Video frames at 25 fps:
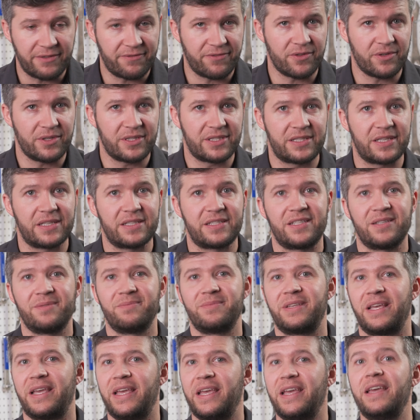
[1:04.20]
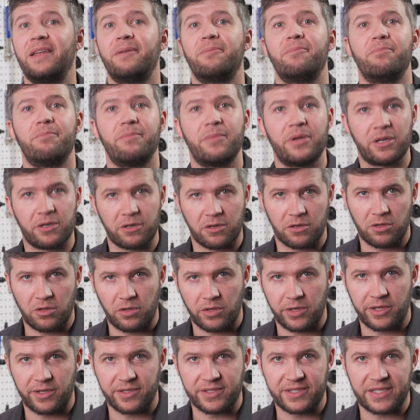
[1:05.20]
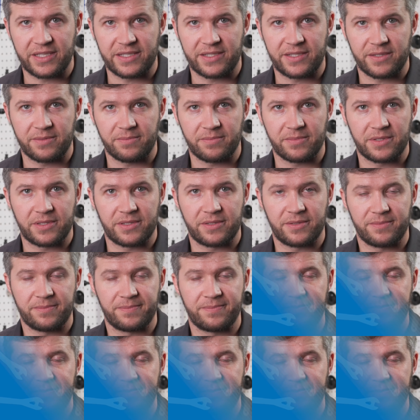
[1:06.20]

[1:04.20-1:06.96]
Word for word: fluid systems and mineral oil systems.